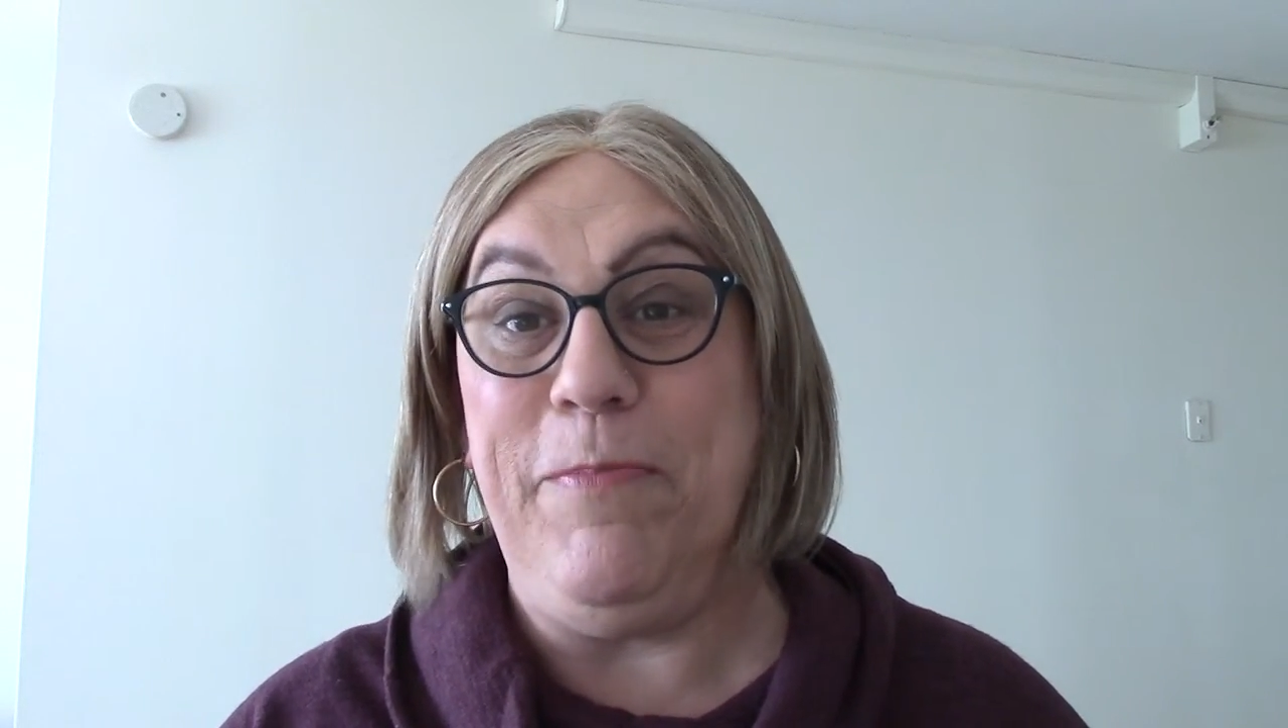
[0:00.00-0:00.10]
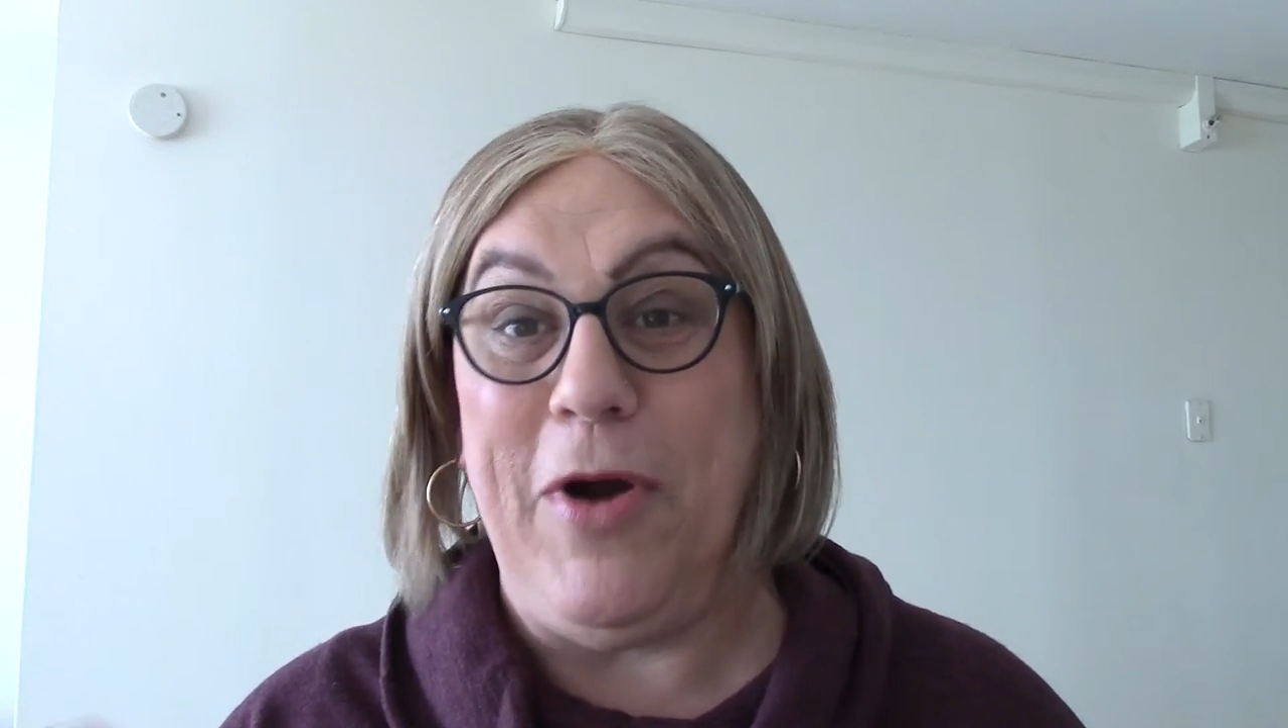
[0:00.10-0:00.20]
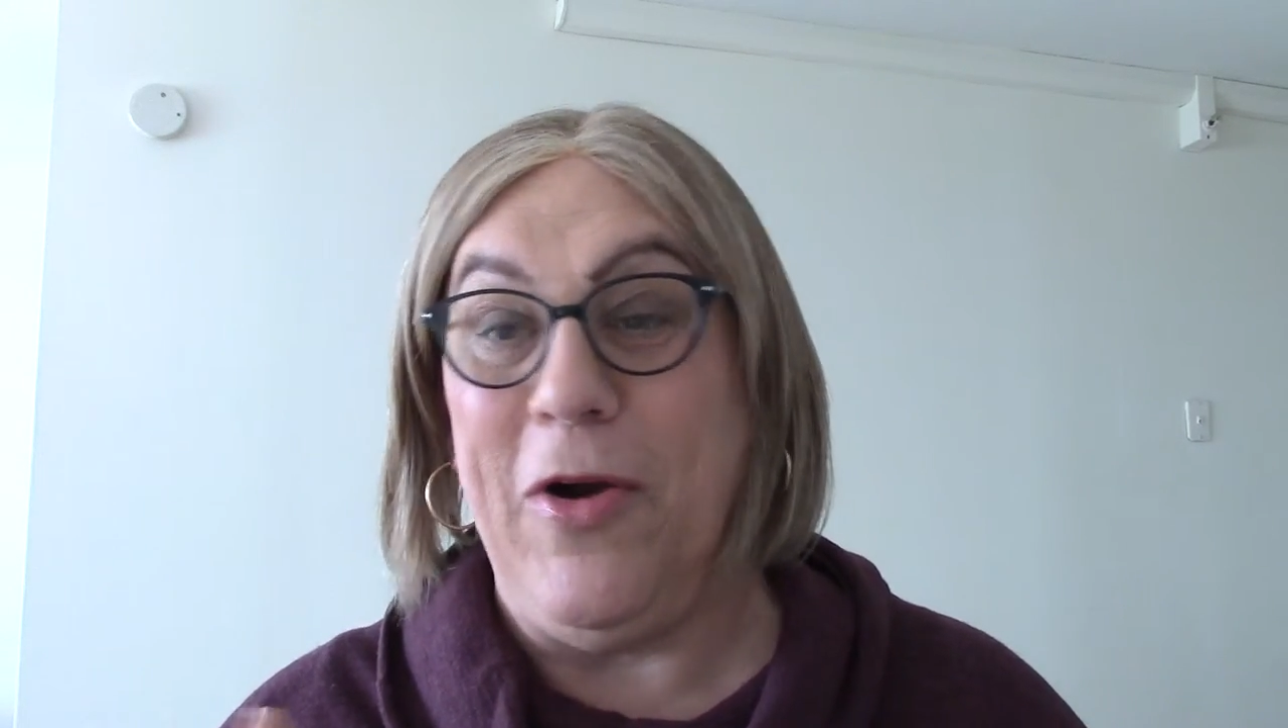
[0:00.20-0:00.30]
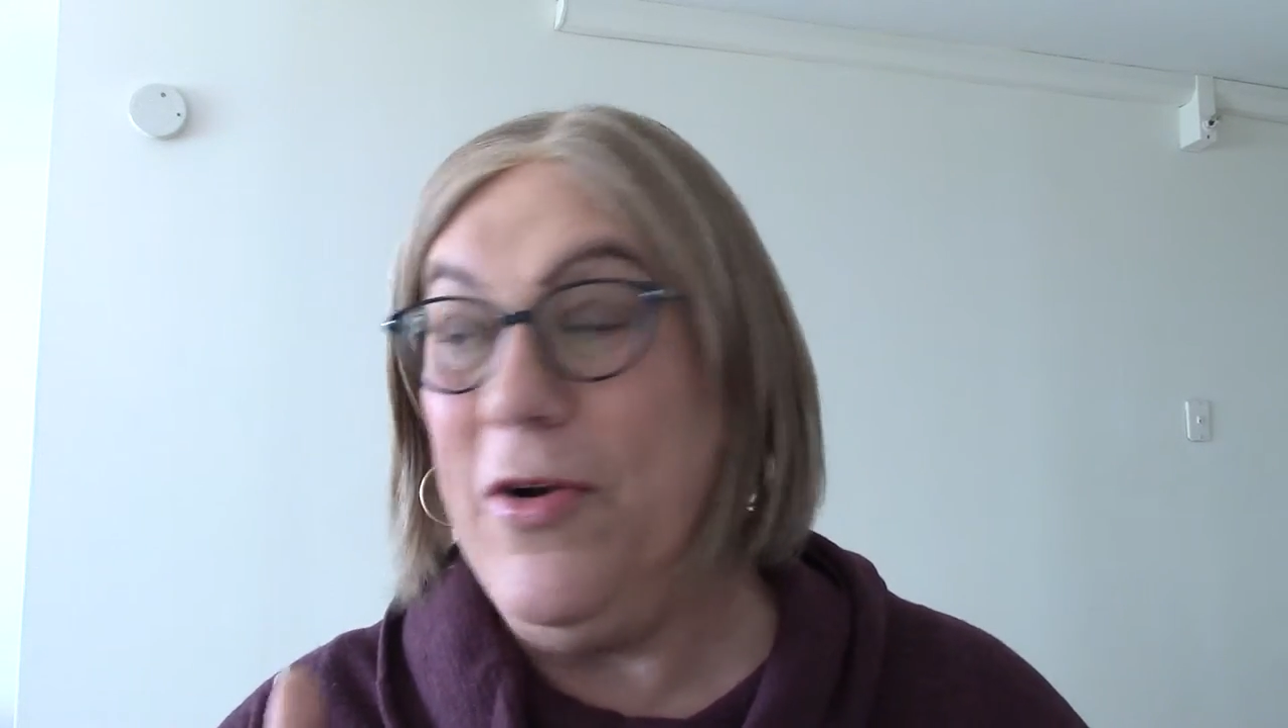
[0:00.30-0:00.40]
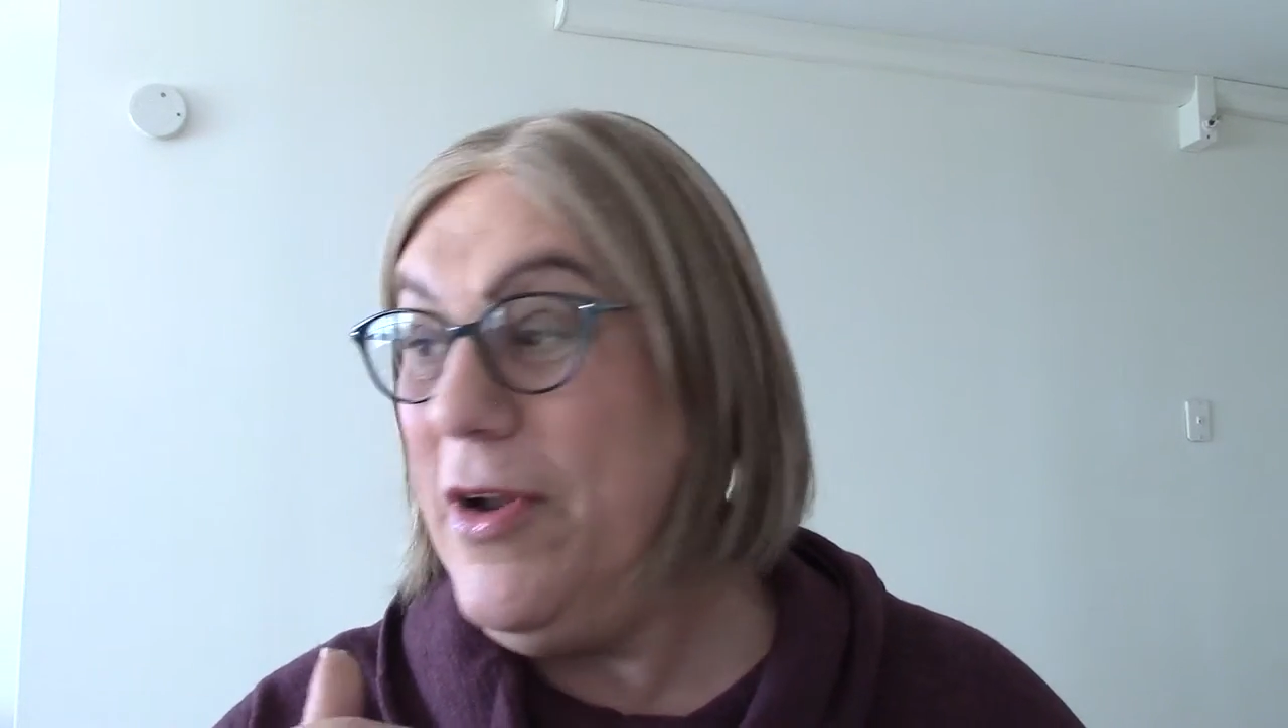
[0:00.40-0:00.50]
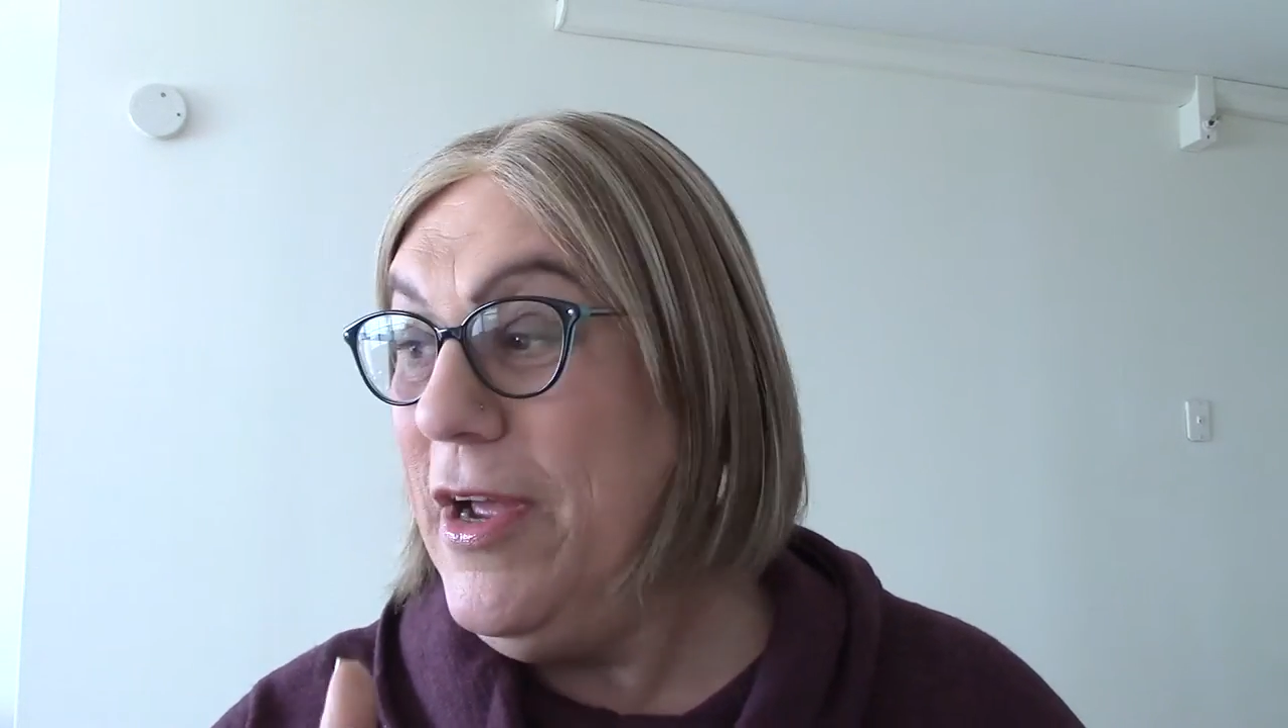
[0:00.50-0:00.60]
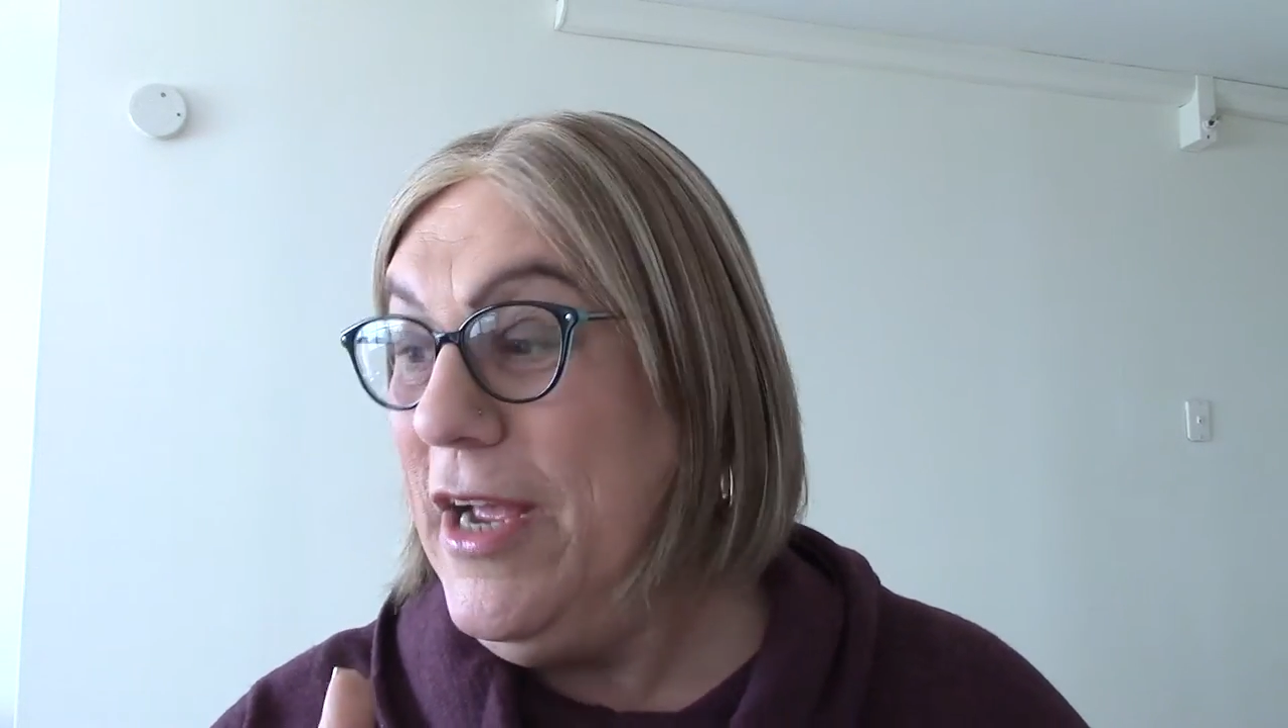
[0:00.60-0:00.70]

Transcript: part